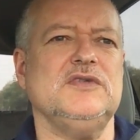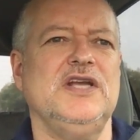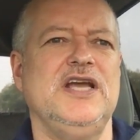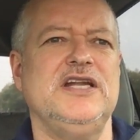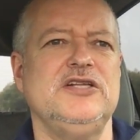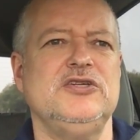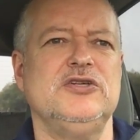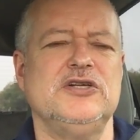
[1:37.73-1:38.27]

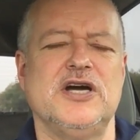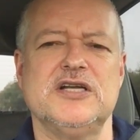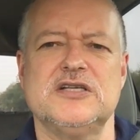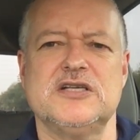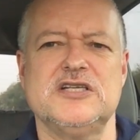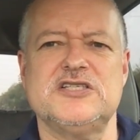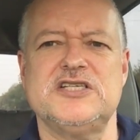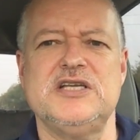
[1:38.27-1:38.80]
And you're not
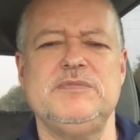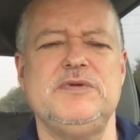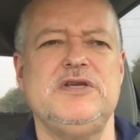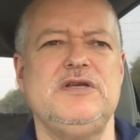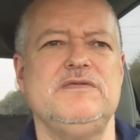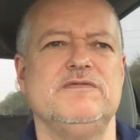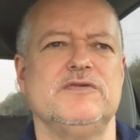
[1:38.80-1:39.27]
going to see me